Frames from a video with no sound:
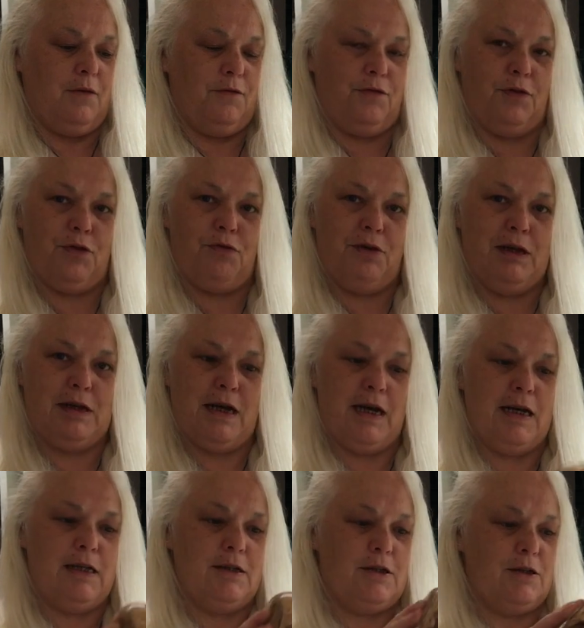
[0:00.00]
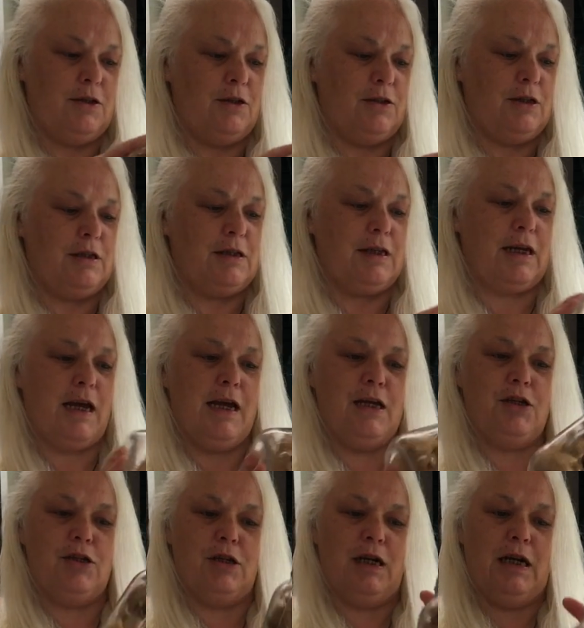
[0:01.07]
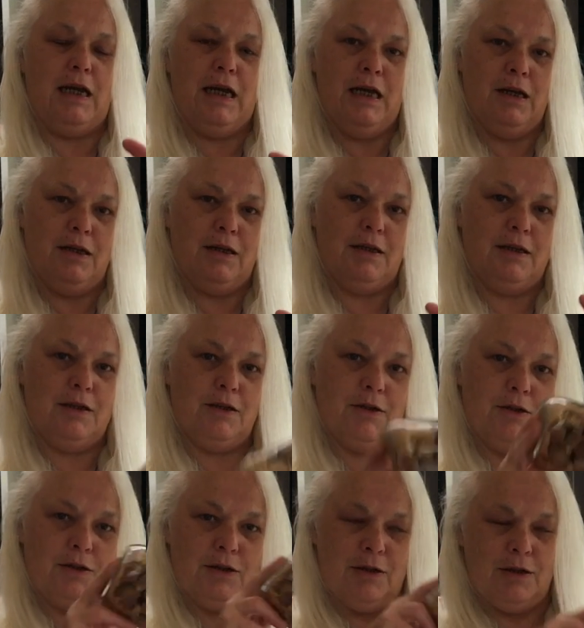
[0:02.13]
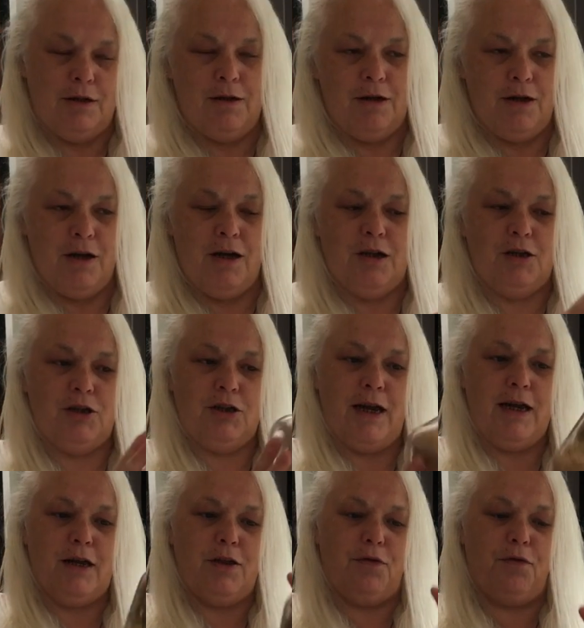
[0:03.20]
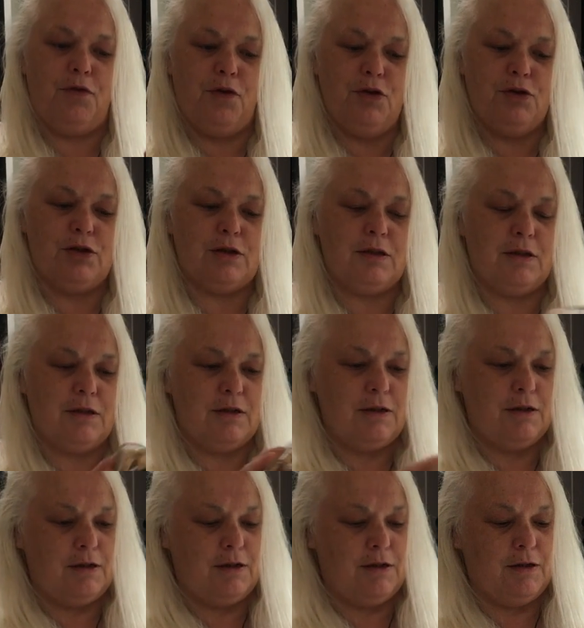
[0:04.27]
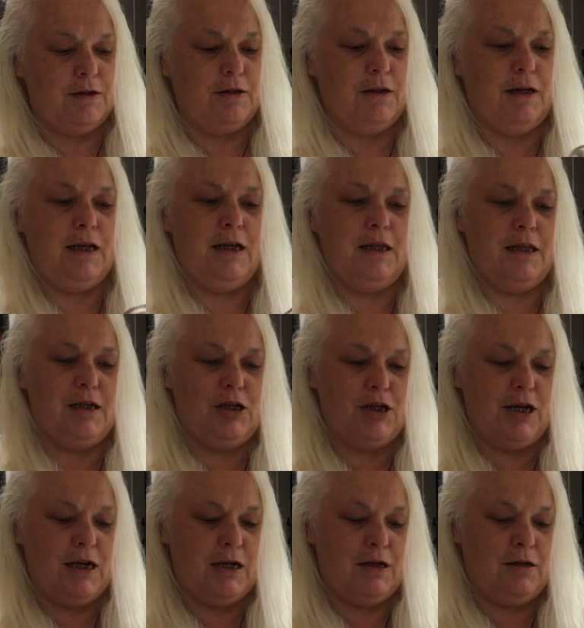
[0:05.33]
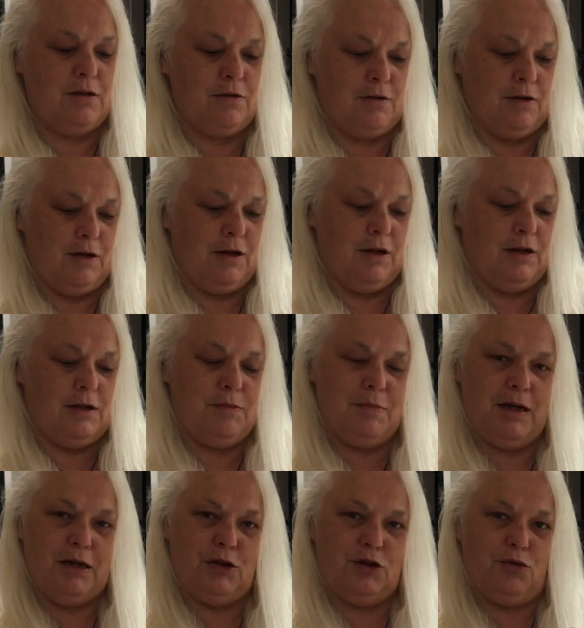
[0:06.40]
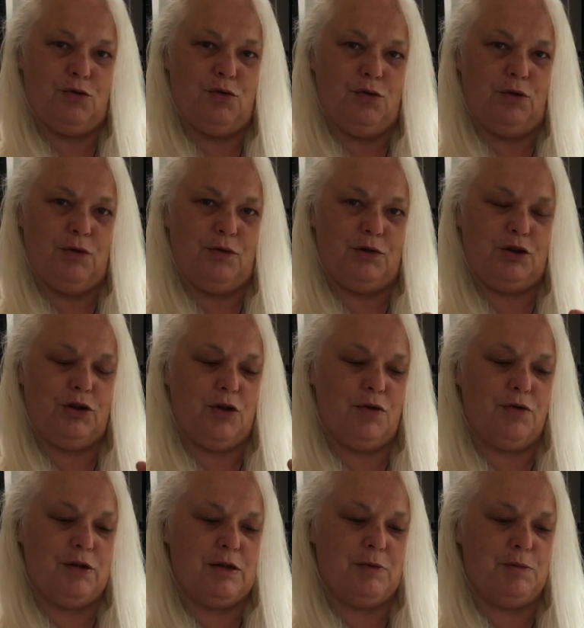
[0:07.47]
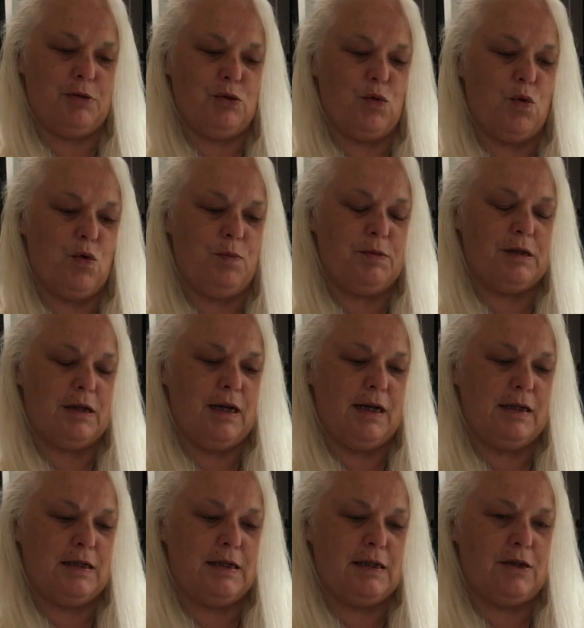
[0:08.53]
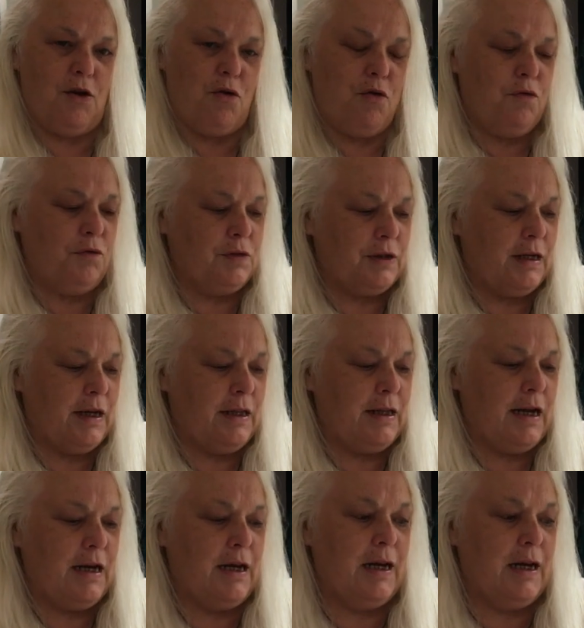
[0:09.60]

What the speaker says: For 3 days you just occasionally shake the fruit in the gin to make sure all of the sugar is absorbed and dissolved, and then you